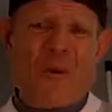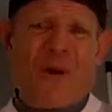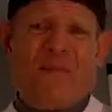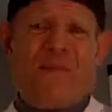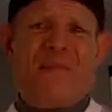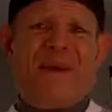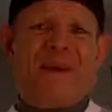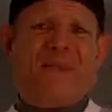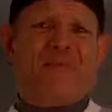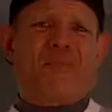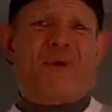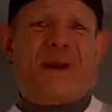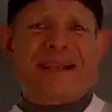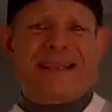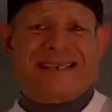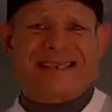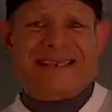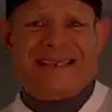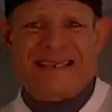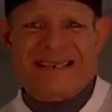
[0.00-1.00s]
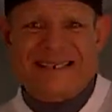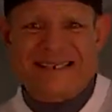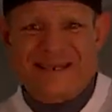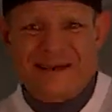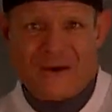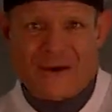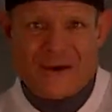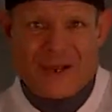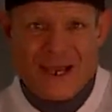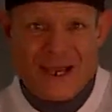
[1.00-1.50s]
one bit prejudiced,
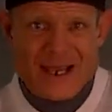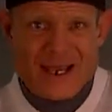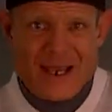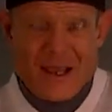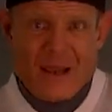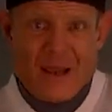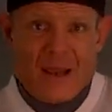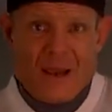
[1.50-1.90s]
okay?